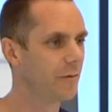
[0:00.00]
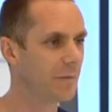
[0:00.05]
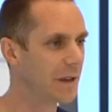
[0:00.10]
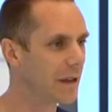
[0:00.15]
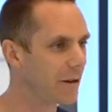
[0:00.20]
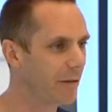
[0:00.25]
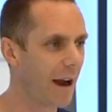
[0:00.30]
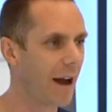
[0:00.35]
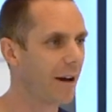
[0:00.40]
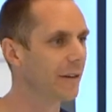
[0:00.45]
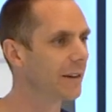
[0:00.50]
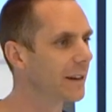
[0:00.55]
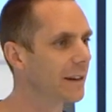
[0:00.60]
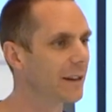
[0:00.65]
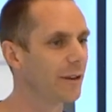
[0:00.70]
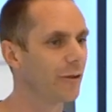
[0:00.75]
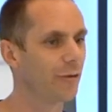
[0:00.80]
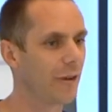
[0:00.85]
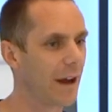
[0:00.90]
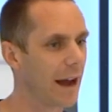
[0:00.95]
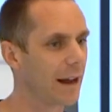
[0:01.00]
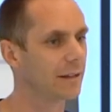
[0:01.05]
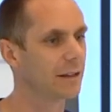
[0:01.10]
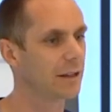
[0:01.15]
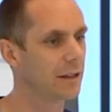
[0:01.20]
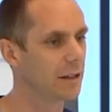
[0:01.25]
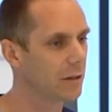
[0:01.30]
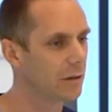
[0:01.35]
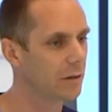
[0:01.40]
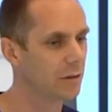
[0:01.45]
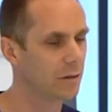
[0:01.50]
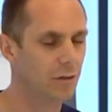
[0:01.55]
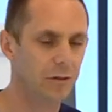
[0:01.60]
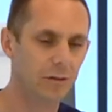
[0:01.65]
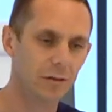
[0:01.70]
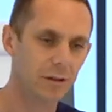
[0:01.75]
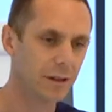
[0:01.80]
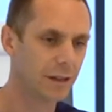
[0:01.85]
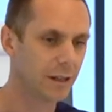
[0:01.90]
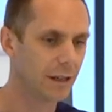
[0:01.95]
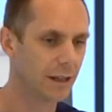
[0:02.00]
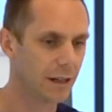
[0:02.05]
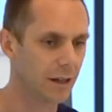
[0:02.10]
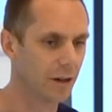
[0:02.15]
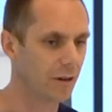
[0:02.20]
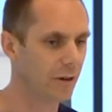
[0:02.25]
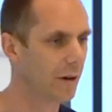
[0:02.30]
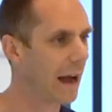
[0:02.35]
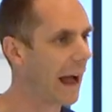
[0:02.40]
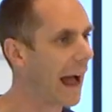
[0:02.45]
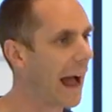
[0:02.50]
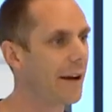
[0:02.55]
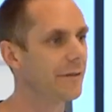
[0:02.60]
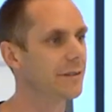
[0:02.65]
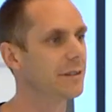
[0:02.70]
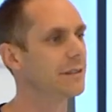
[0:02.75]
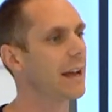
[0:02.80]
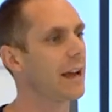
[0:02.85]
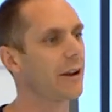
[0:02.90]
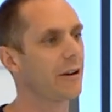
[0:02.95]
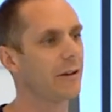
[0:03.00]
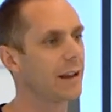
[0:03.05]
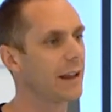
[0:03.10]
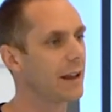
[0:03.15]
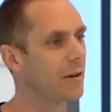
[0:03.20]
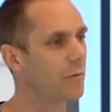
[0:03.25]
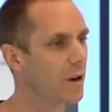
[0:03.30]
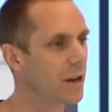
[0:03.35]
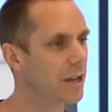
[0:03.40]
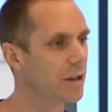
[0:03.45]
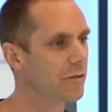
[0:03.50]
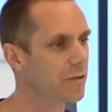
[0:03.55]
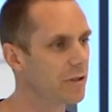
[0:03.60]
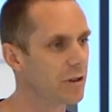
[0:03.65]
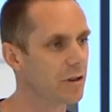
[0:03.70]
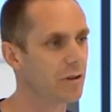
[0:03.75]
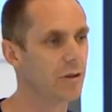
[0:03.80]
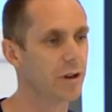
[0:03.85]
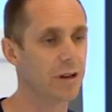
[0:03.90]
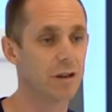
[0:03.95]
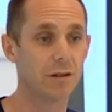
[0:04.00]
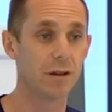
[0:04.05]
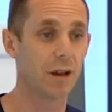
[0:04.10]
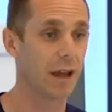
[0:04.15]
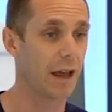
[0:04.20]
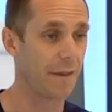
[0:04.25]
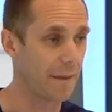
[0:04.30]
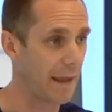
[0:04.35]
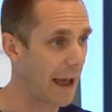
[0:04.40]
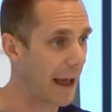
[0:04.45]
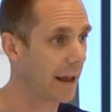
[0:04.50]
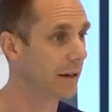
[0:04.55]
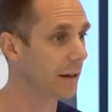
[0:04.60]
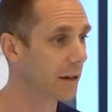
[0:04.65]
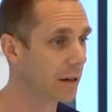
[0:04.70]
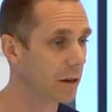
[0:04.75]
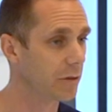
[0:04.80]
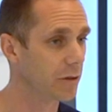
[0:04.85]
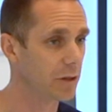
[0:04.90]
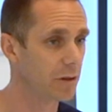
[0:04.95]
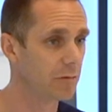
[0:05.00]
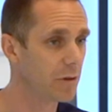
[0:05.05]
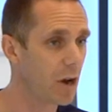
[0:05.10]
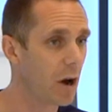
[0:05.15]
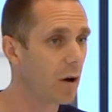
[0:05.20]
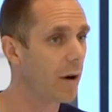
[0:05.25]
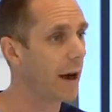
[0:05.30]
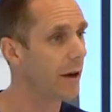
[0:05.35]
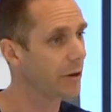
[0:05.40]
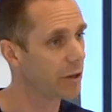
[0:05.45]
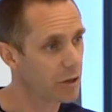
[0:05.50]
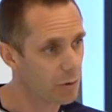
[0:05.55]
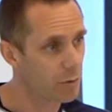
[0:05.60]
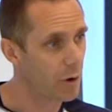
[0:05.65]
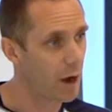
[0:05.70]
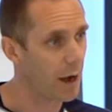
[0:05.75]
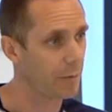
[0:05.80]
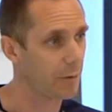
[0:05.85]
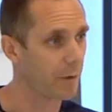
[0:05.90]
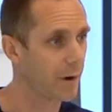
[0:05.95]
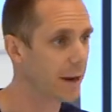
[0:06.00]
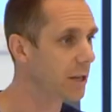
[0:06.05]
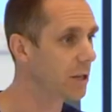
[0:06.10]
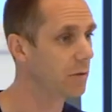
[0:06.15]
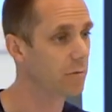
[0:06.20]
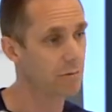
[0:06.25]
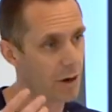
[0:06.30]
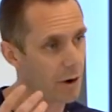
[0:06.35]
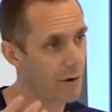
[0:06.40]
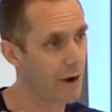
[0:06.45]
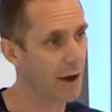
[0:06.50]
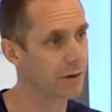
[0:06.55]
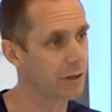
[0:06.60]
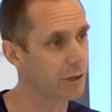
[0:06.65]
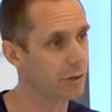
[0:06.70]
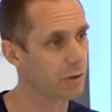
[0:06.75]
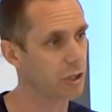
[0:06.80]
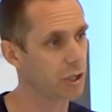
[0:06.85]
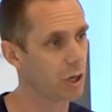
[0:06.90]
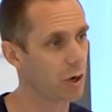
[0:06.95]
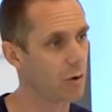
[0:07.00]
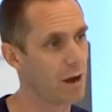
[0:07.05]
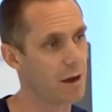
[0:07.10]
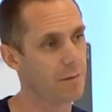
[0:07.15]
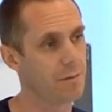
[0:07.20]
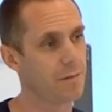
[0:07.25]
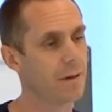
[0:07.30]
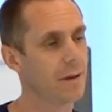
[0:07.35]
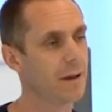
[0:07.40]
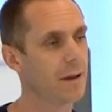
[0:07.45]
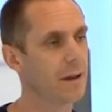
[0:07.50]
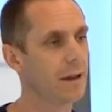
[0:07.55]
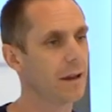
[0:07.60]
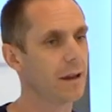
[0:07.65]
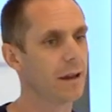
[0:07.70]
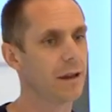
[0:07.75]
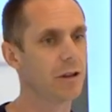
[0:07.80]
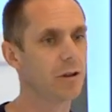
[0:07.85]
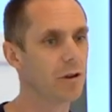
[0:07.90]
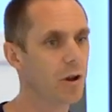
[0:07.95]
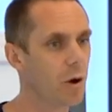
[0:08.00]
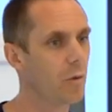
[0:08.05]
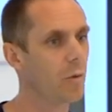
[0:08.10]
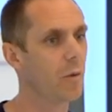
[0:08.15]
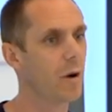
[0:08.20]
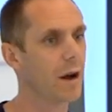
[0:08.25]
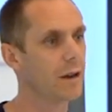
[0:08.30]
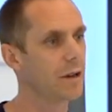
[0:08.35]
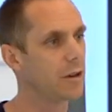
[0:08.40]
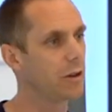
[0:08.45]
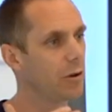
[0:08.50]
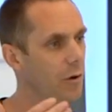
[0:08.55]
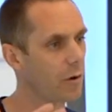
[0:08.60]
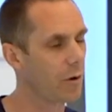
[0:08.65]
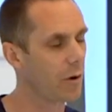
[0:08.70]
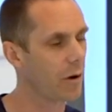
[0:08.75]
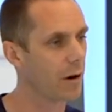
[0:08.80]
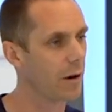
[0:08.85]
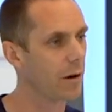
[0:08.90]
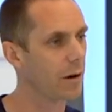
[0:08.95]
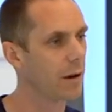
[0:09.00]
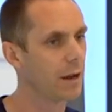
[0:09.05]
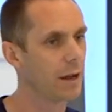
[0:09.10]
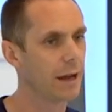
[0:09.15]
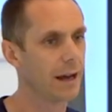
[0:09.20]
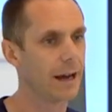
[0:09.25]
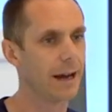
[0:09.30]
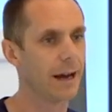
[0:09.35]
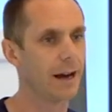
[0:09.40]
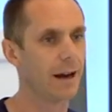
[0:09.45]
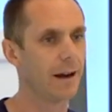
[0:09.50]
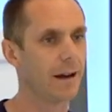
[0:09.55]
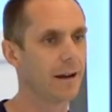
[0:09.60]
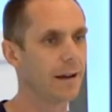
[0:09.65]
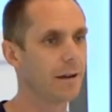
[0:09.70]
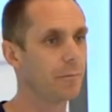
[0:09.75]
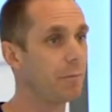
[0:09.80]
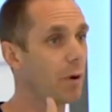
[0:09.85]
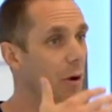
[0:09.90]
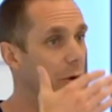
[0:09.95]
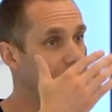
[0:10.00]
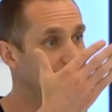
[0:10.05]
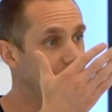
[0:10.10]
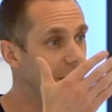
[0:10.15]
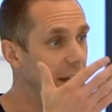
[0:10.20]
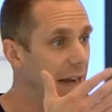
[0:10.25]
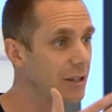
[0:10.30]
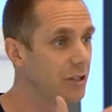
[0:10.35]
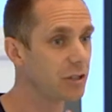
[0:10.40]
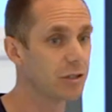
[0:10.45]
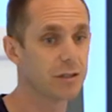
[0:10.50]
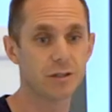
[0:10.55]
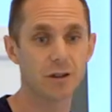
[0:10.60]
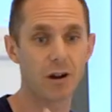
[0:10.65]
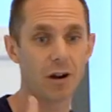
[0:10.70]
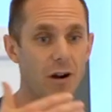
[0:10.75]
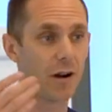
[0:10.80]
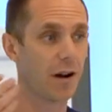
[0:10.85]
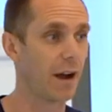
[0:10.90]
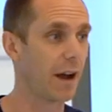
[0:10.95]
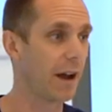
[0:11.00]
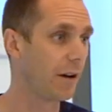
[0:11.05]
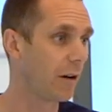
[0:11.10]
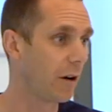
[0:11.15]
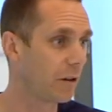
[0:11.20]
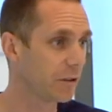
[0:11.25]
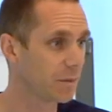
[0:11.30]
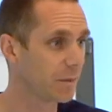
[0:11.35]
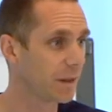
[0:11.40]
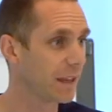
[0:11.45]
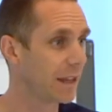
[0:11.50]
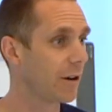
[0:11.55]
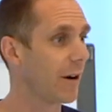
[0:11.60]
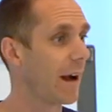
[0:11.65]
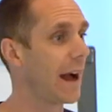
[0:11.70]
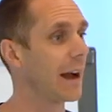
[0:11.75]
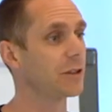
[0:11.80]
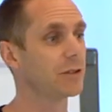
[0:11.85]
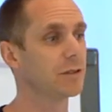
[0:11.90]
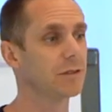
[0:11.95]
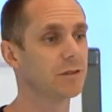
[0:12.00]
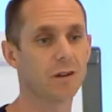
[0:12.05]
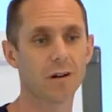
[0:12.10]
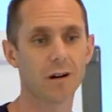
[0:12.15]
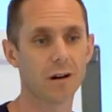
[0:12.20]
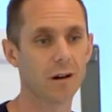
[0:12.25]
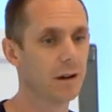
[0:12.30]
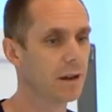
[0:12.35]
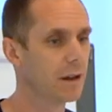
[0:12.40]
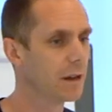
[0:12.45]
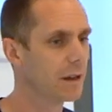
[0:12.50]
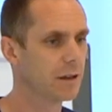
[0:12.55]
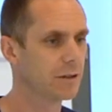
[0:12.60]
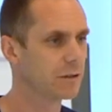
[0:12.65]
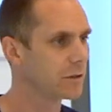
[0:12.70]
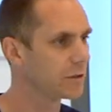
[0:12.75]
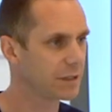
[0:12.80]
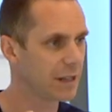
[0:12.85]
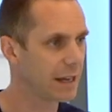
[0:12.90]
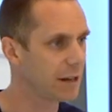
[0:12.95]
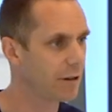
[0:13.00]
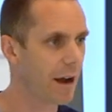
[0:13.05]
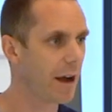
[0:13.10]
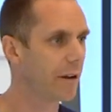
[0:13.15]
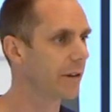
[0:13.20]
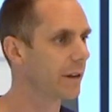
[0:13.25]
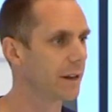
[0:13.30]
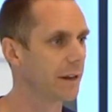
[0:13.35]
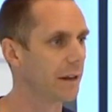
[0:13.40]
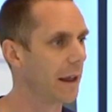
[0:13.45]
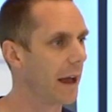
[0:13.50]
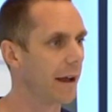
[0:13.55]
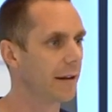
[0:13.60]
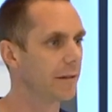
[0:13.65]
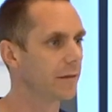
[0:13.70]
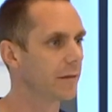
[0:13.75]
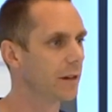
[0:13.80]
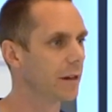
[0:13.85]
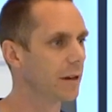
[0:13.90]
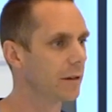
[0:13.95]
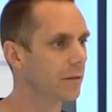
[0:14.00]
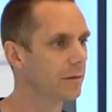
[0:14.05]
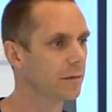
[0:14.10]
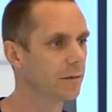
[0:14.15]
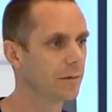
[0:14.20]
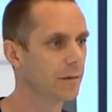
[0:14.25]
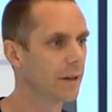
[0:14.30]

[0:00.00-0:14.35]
be grounded in the fact that you, you know, have integrity in what you do, and, and that, you know, you know how you operate. You know how you show up. And you know what your uh, both intentions are and ultimately your actions are. So stay grounded in that, you know?